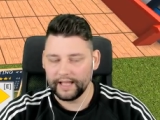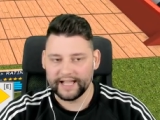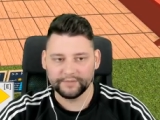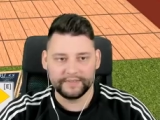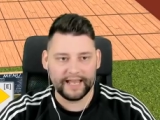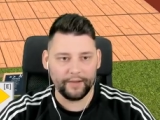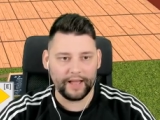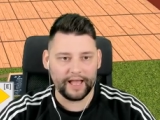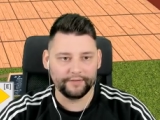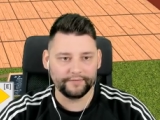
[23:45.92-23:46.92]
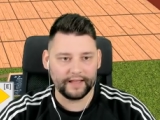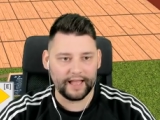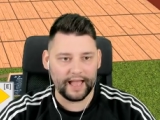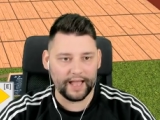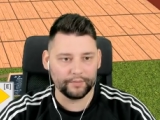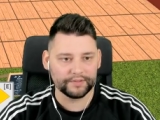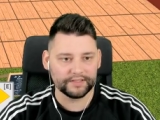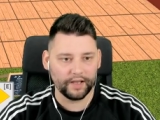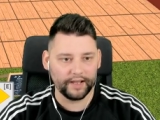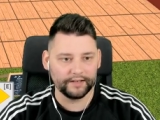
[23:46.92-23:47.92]
As we now have
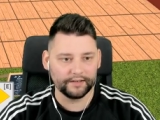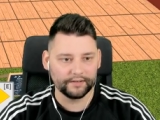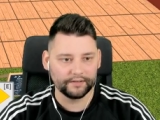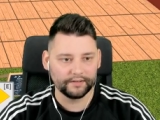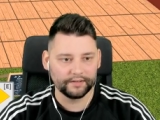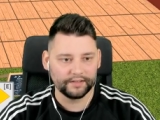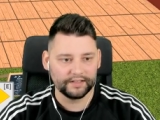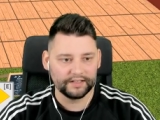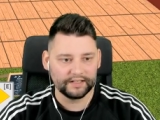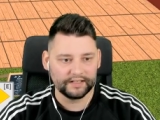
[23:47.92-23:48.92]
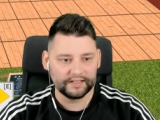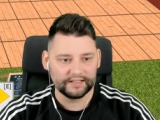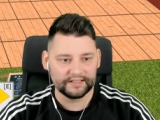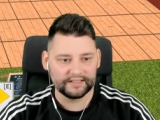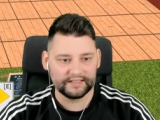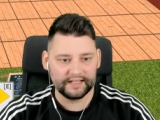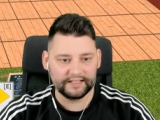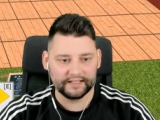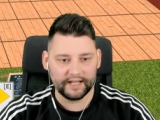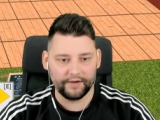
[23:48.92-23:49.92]
outside
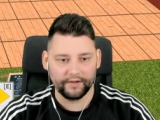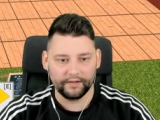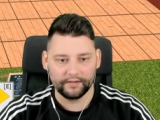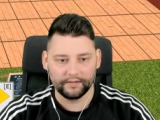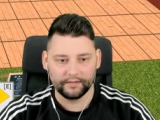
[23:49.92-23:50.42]
seating area.